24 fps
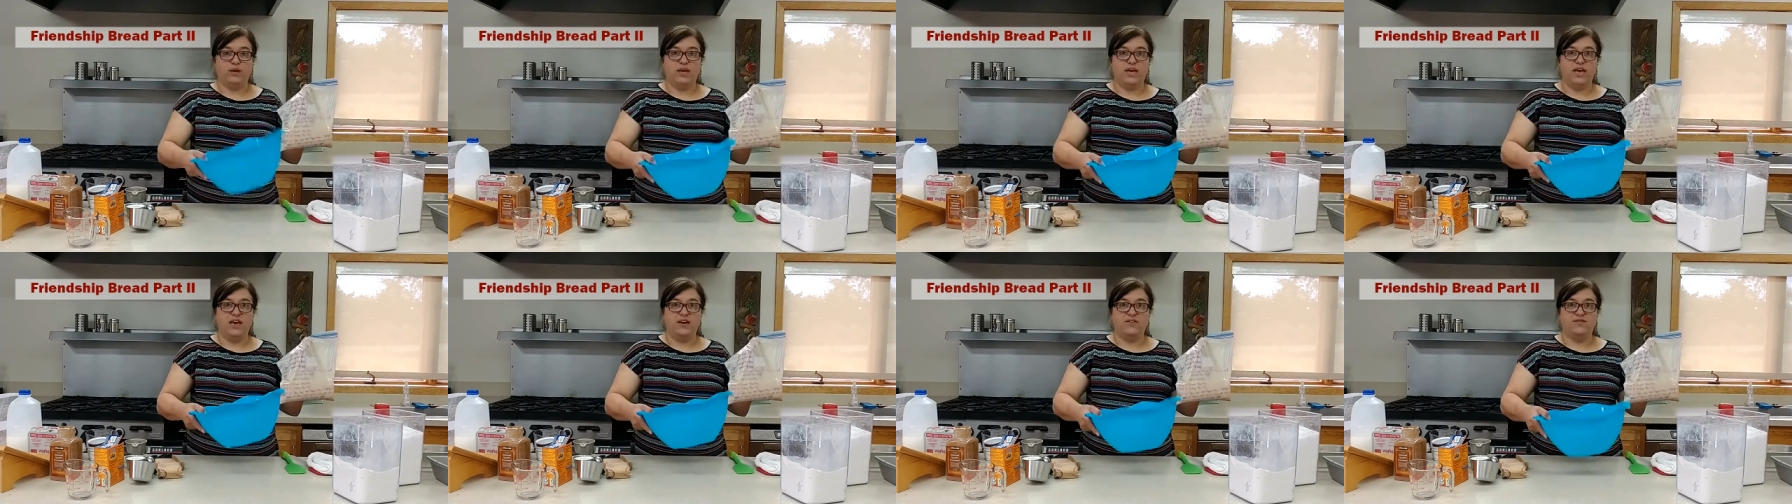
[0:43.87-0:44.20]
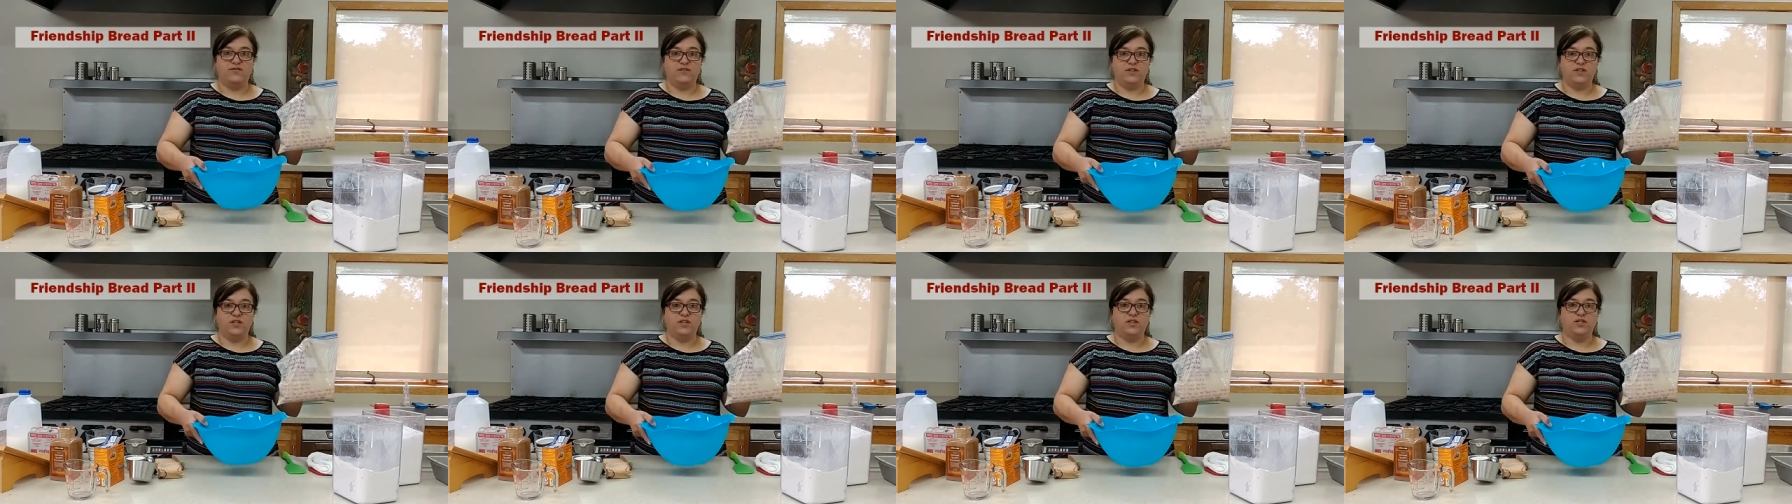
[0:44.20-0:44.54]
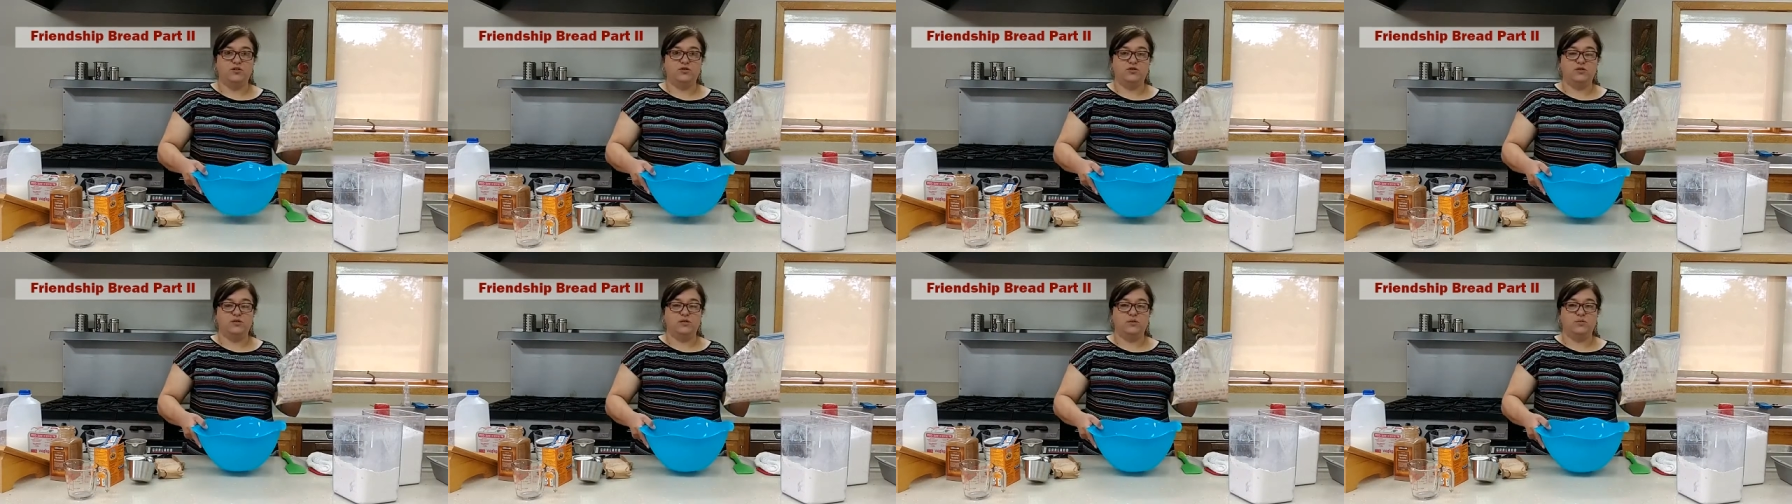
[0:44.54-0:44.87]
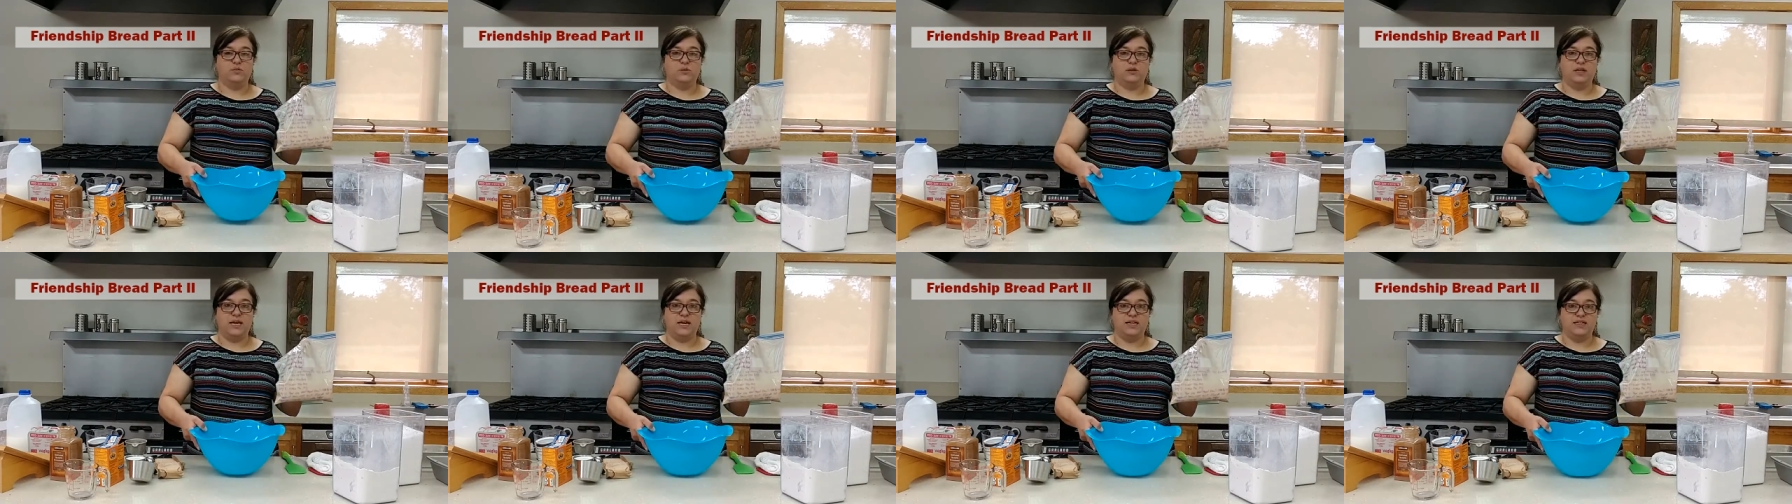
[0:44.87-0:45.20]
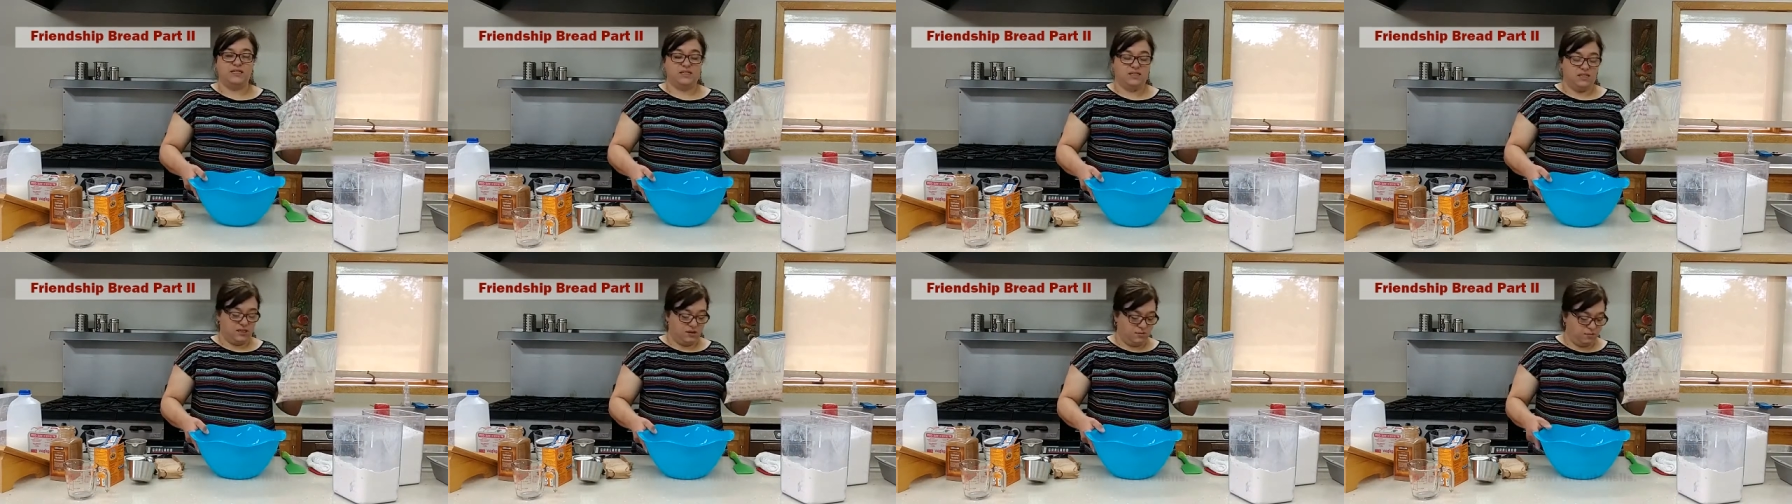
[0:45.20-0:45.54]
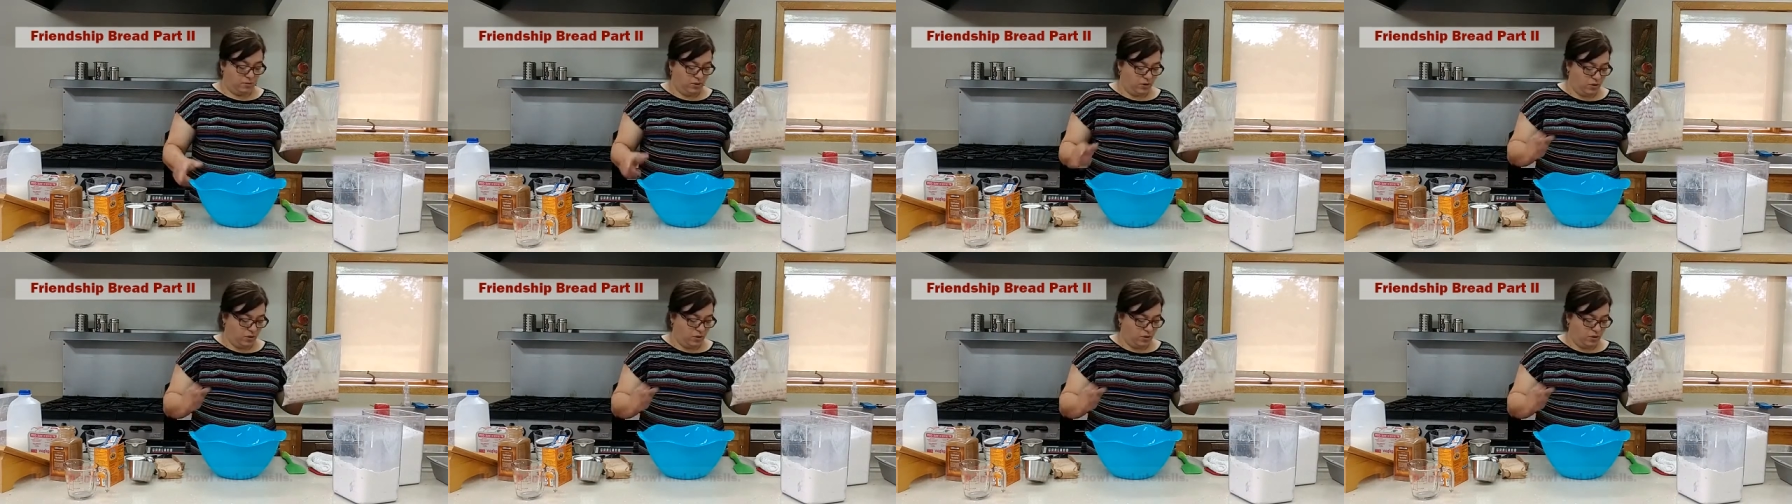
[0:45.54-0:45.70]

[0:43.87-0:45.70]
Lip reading: we have to use a plastic